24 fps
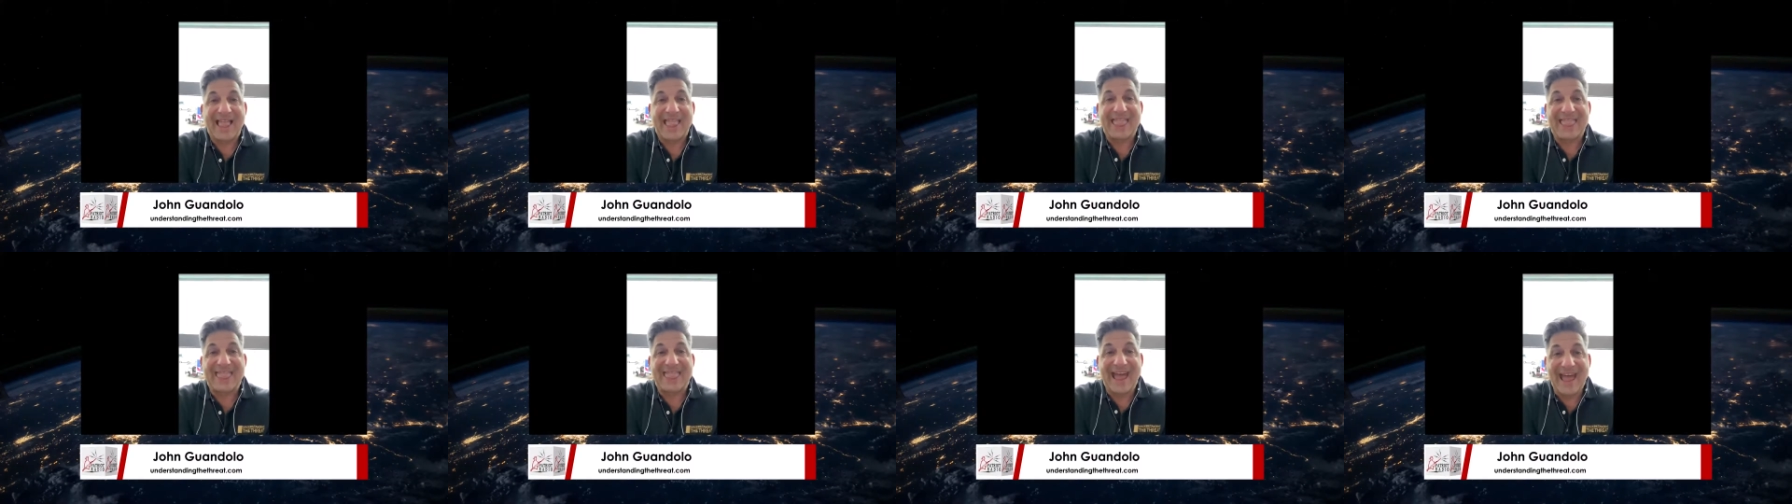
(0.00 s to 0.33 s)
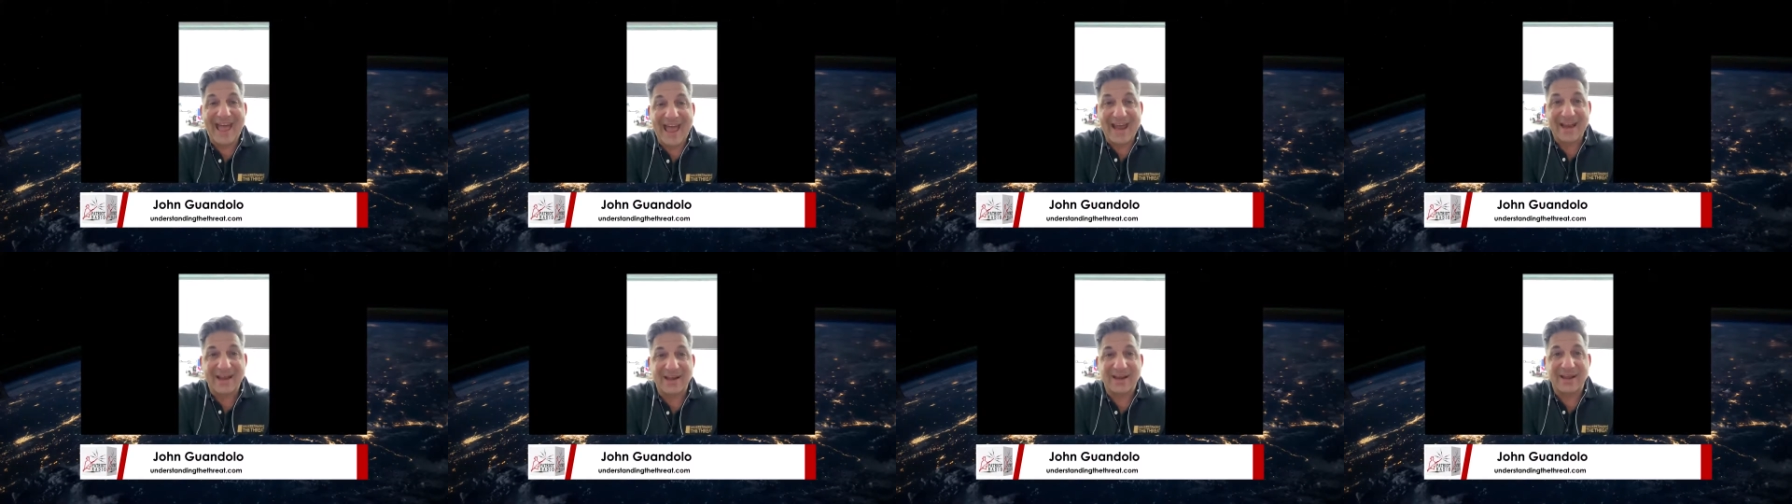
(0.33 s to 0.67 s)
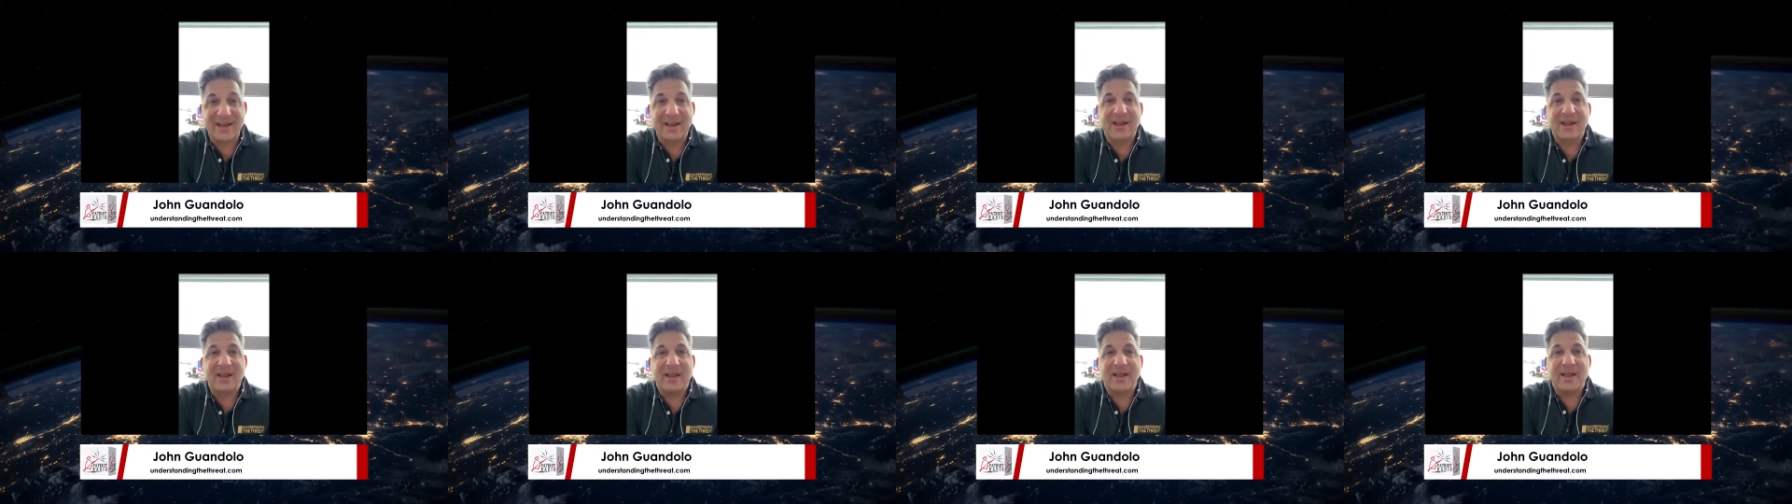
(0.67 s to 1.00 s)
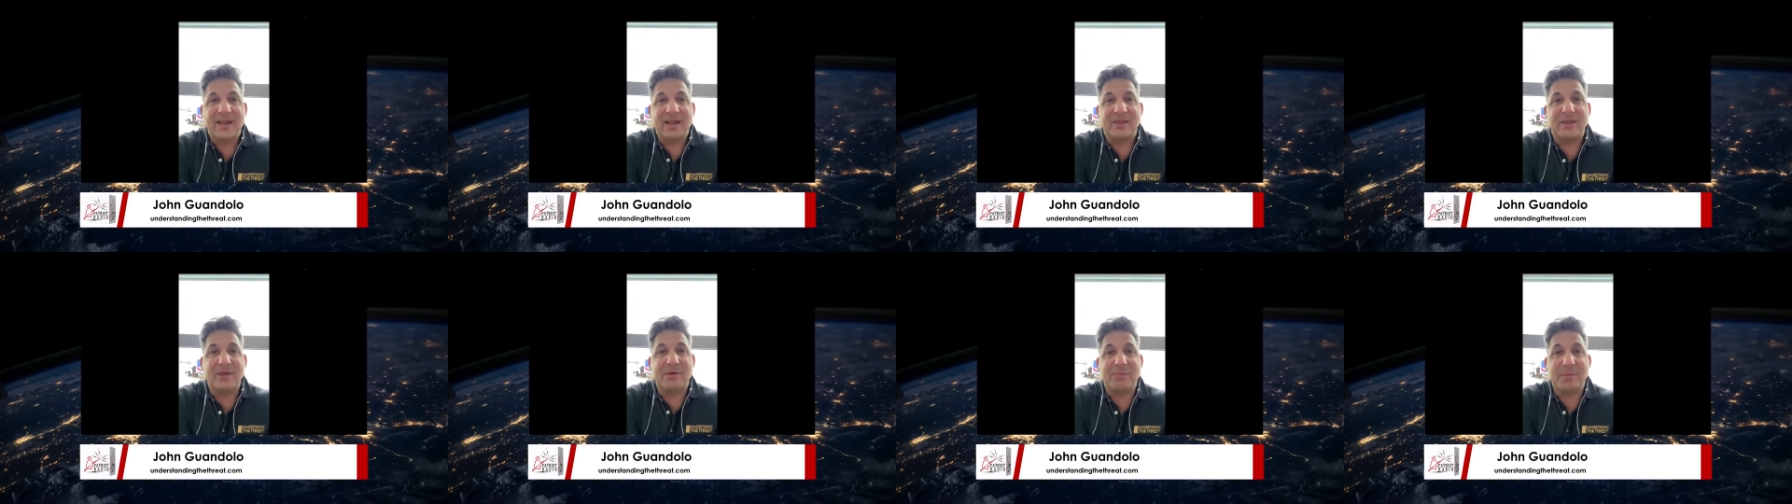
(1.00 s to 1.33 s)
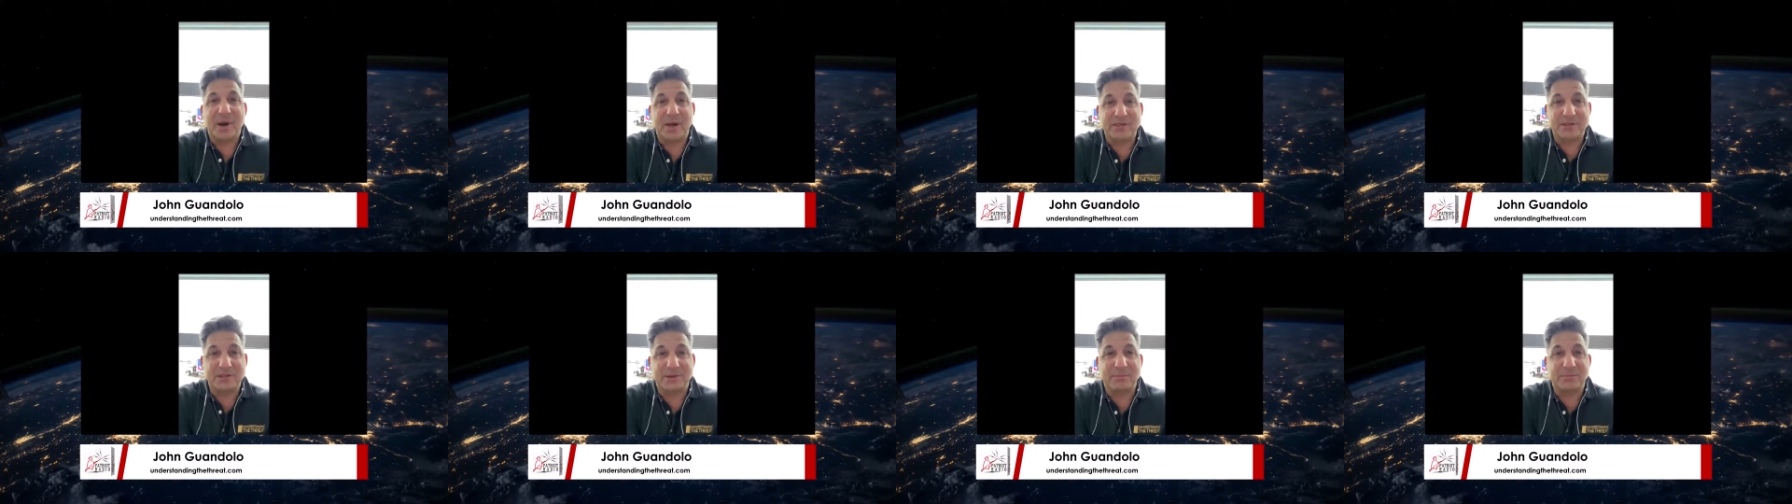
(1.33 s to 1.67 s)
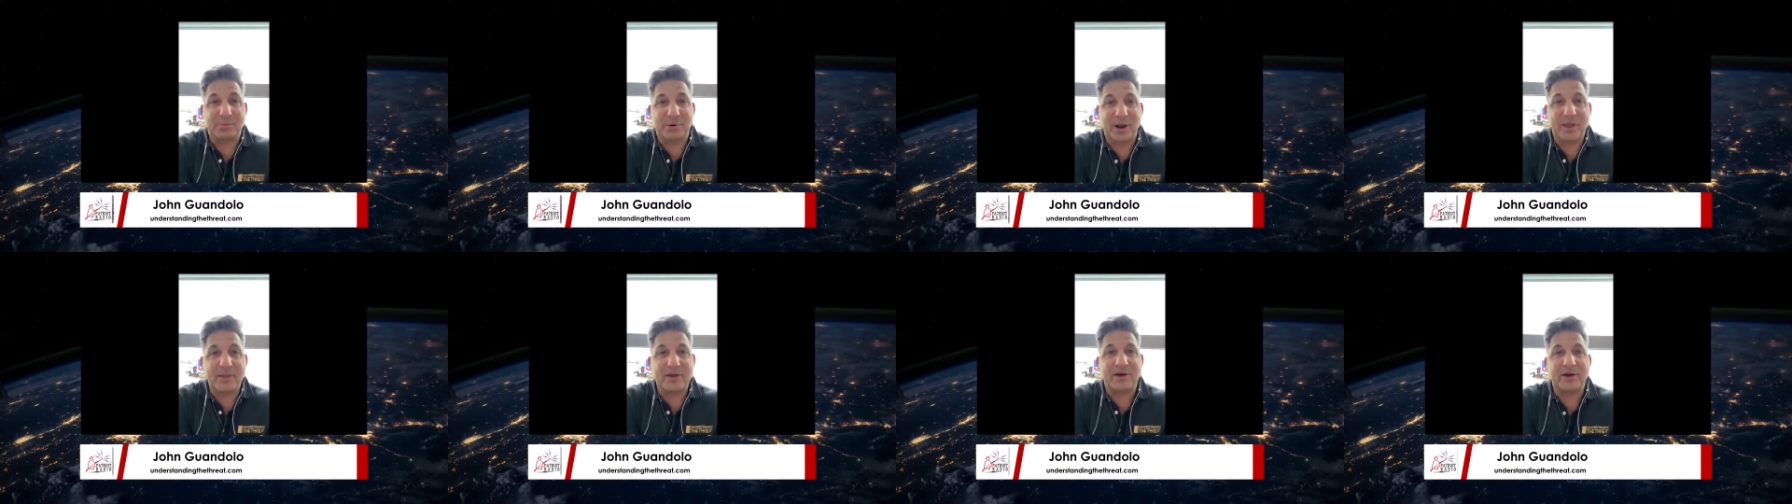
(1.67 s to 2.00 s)
then the
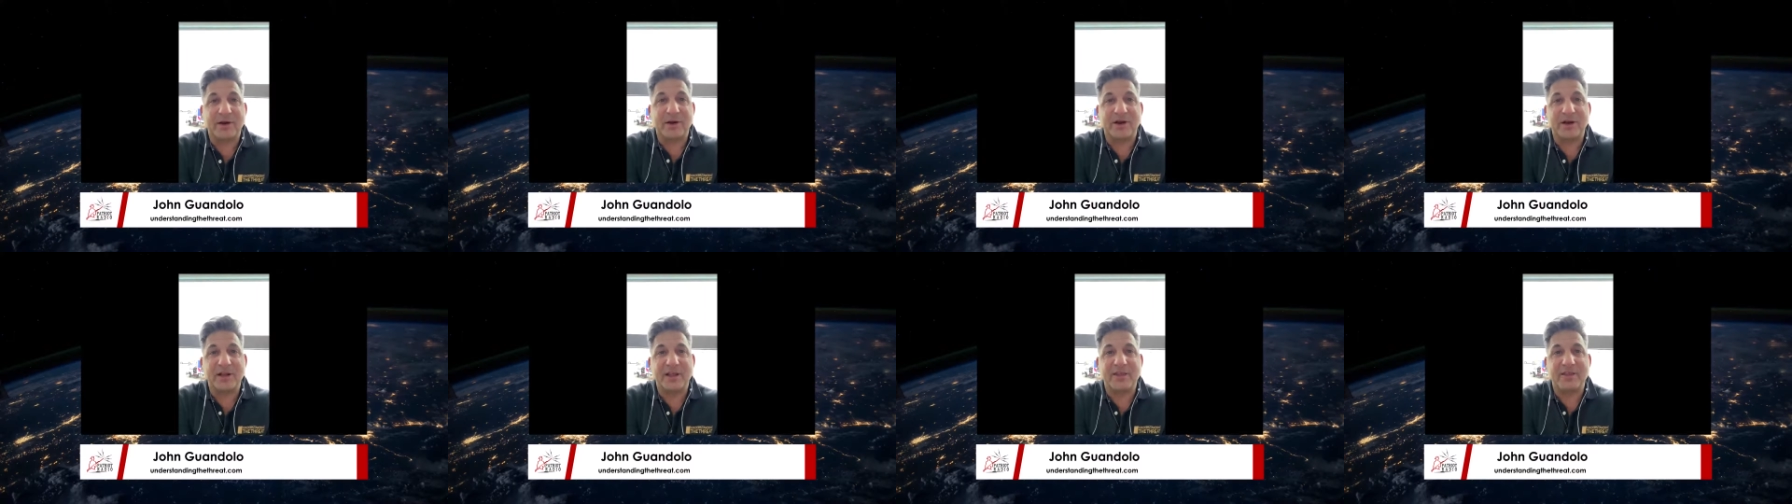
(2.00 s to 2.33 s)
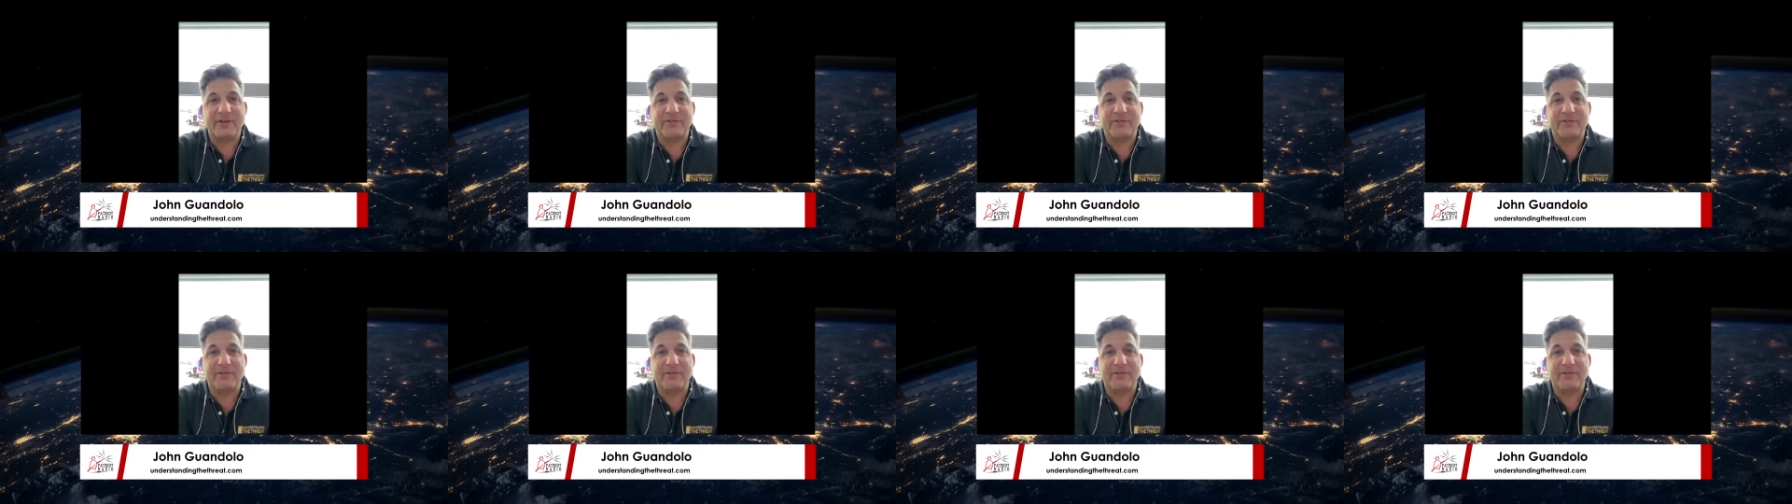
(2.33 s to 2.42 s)
Muslim Brotherhood